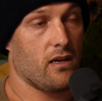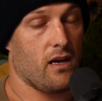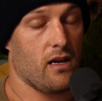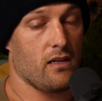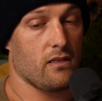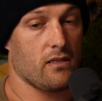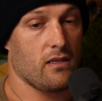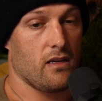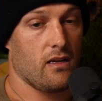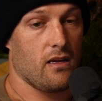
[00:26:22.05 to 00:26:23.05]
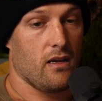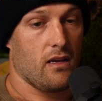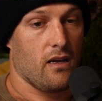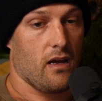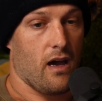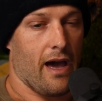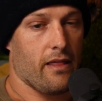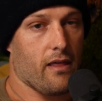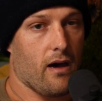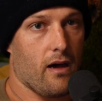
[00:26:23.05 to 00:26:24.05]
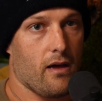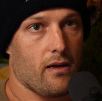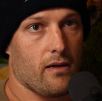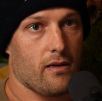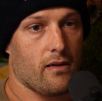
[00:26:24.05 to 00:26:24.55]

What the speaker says: And I thought,